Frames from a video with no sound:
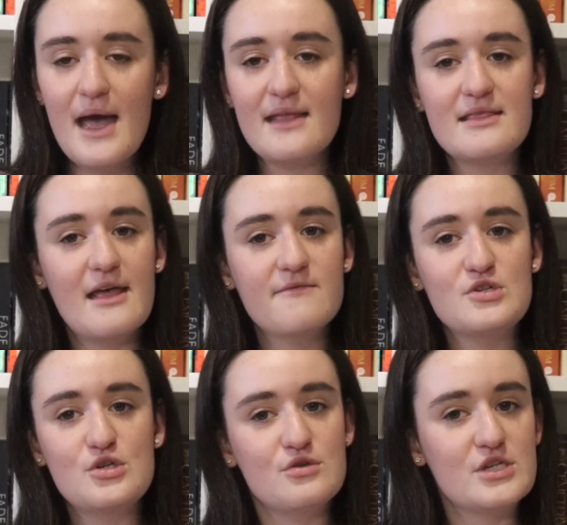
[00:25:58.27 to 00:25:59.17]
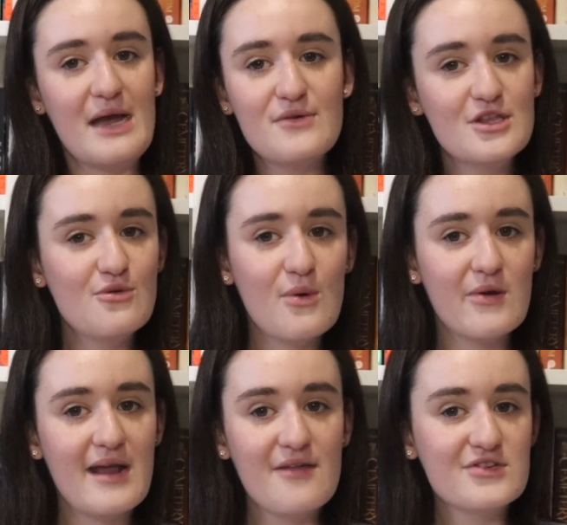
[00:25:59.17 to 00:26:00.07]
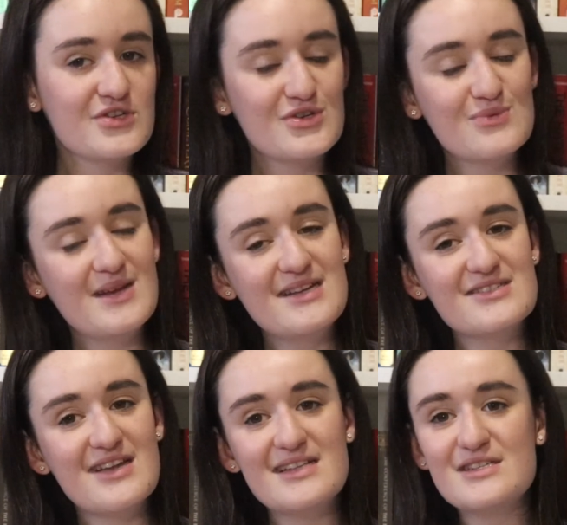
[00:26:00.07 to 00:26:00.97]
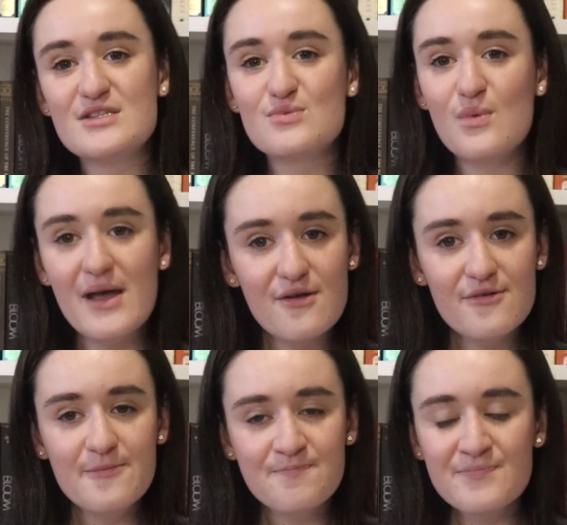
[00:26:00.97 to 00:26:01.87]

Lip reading: I'd love to chat with you on other social media sites as well.